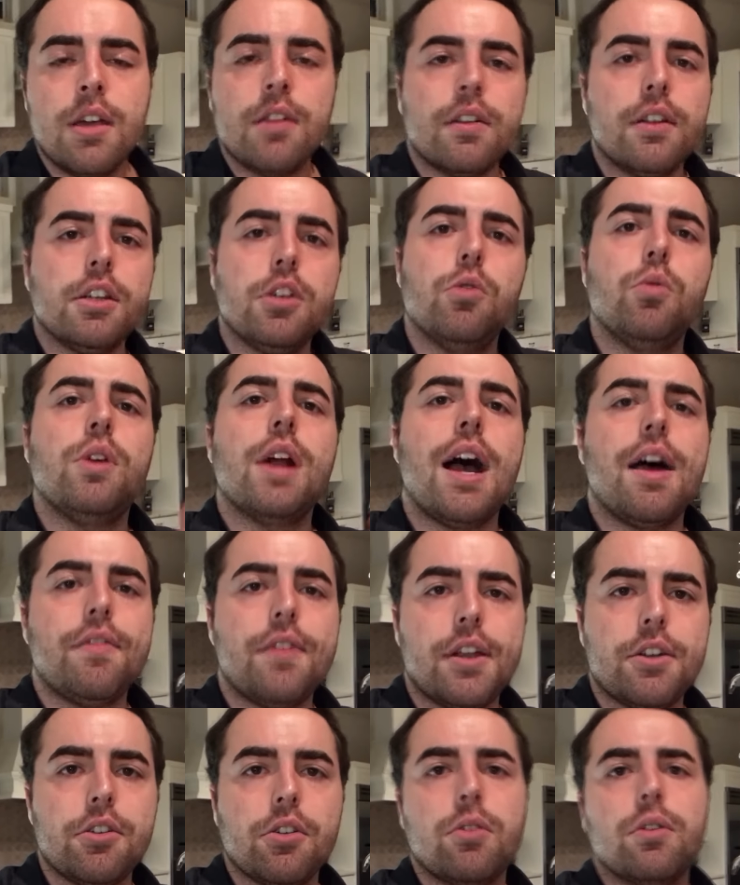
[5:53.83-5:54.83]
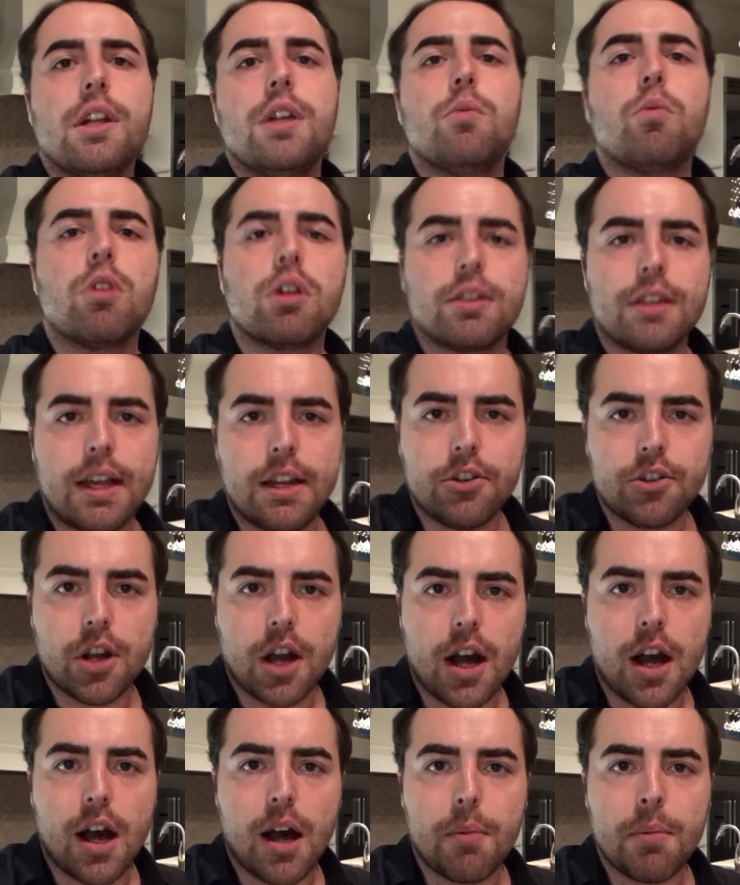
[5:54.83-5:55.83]
that you got that degree and worked that
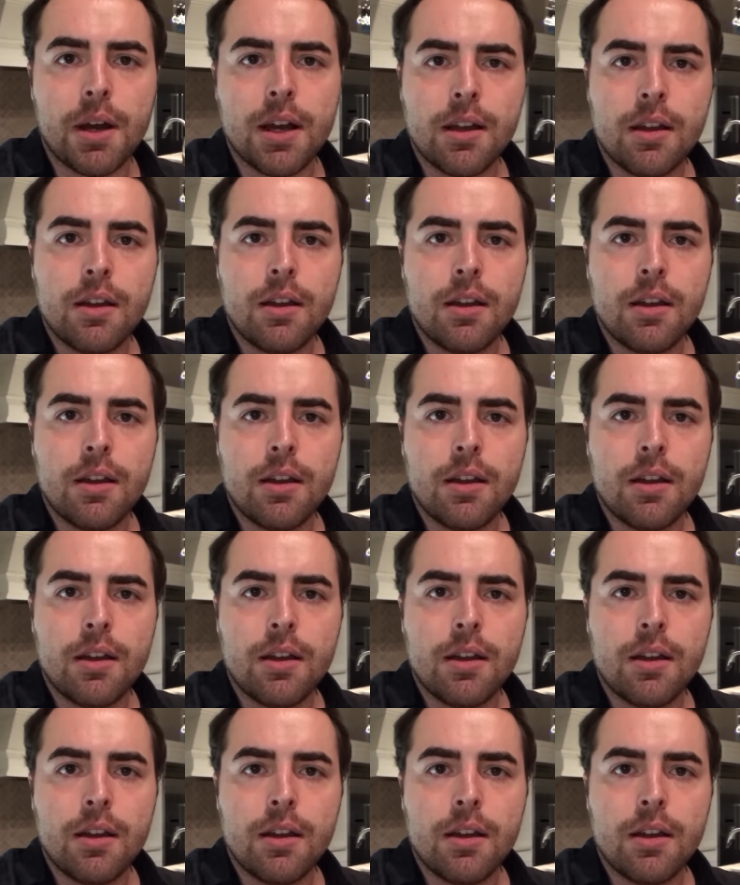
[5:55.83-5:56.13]
job.